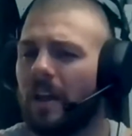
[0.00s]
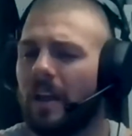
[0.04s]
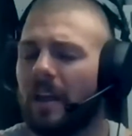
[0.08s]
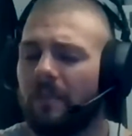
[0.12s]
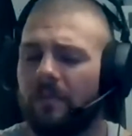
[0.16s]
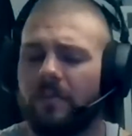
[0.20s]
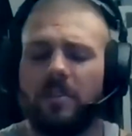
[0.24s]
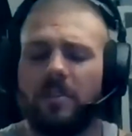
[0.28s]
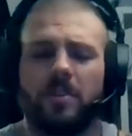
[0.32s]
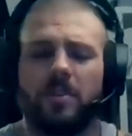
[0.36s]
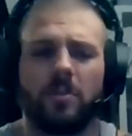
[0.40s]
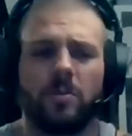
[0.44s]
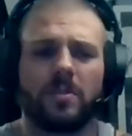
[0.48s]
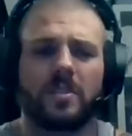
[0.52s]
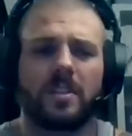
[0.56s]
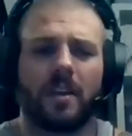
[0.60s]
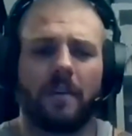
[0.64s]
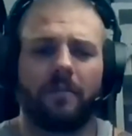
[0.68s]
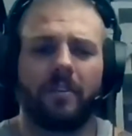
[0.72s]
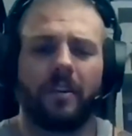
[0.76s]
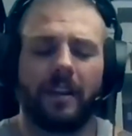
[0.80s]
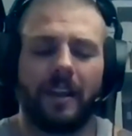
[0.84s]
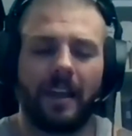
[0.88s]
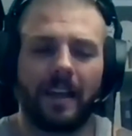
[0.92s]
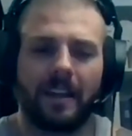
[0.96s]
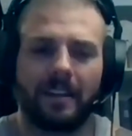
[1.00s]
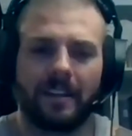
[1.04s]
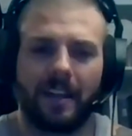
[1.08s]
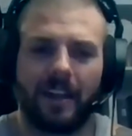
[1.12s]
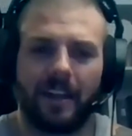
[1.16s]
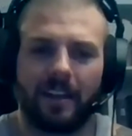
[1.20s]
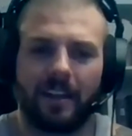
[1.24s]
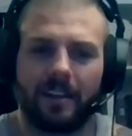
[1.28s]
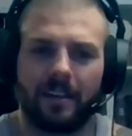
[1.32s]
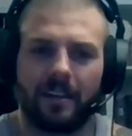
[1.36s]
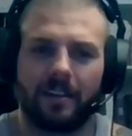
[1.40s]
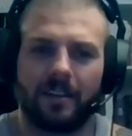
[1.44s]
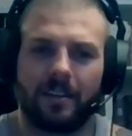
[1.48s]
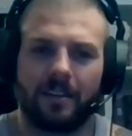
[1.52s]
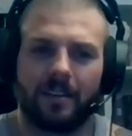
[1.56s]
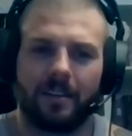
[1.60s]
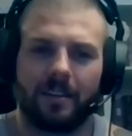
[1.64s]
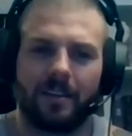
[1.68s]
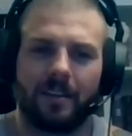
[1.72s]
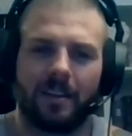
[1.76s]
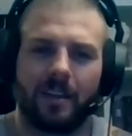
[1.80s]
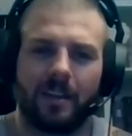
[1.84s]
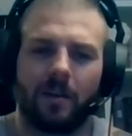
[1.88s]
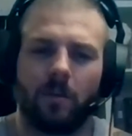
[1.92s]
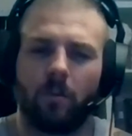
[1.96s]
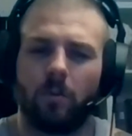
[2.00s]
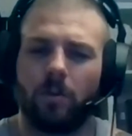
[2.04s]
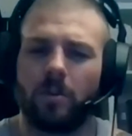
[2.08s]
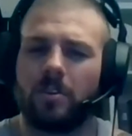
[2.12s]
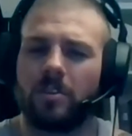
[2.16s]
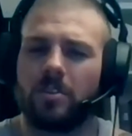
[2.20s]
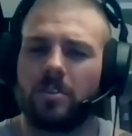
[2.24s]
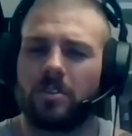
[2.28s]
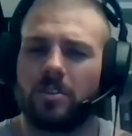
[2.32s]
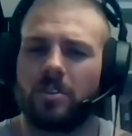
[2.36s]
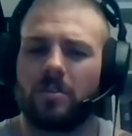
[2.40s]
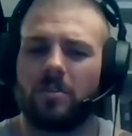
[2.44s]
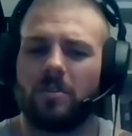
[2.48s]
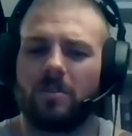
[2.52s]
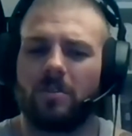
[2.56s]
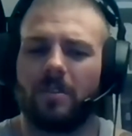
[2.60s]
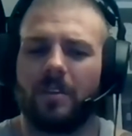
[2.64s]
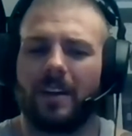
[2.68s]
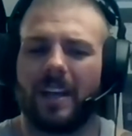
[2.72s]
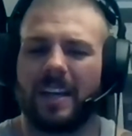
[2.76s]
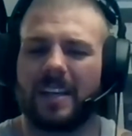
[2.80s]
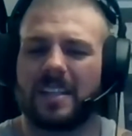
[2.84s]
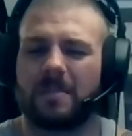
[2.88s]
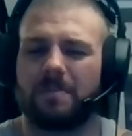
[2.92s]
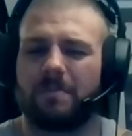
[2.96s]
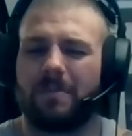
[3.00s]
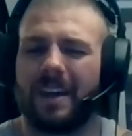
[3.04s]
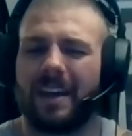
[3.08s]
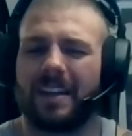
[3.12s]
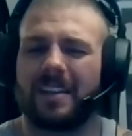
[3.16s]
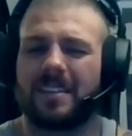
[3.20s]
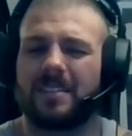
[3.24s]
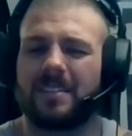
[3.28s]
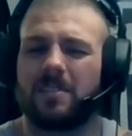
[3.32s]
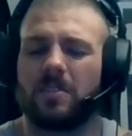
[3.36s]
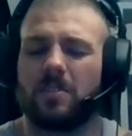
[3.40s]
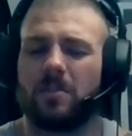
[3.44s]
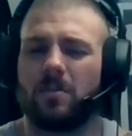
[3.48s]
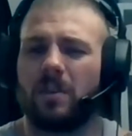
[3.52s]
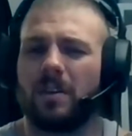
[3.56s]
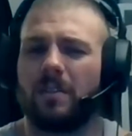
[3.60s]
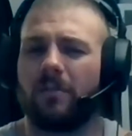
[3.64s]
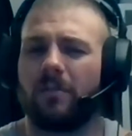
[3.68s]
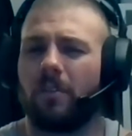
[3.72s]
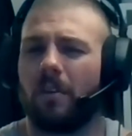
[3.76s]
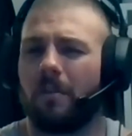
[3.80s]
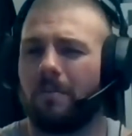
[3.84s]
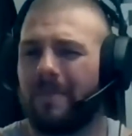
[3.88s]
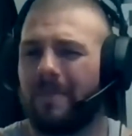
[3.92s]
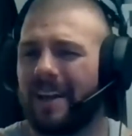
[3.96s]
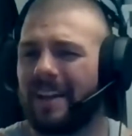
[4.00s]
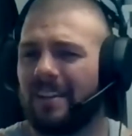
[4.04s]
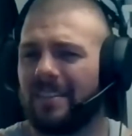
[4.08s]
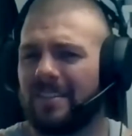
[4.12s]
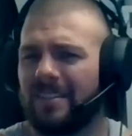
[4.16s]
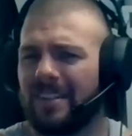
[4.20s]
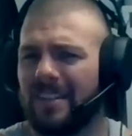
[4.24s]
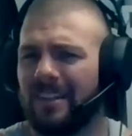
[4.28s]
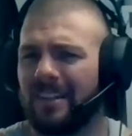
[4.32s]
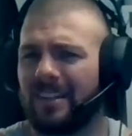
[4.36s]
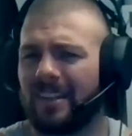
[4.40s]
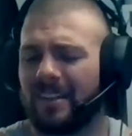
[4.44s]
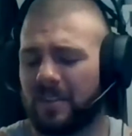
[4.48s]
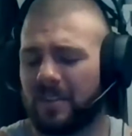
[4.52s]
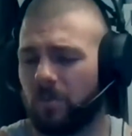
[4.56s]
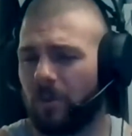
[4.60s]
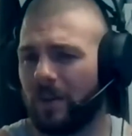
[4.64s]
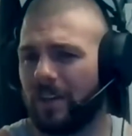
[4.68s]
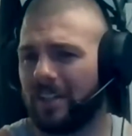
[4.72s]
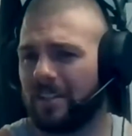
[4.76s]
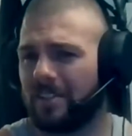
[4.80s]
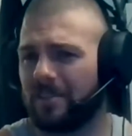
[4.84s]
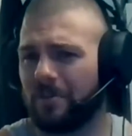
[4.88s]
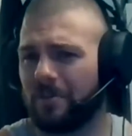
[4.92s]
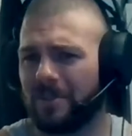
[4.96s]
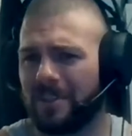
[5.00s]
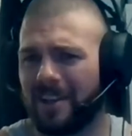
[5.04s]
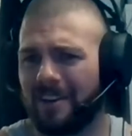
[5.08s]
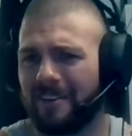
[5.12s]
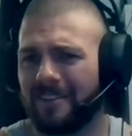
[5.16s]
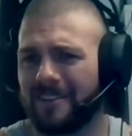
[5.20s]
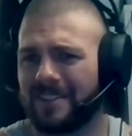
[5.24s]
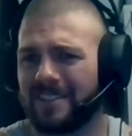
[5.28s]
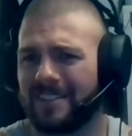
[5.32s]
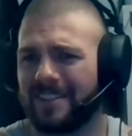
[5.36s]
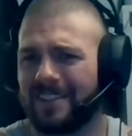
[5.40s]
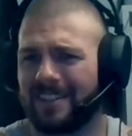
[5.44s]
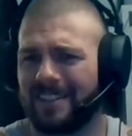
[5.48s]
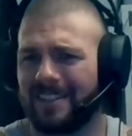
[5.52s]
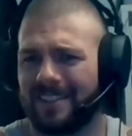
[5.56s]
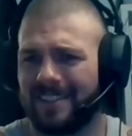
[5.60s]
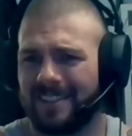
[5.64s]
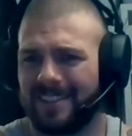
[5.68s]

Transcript: if you do something like that, would you expect to do it for a better deal than 22 years?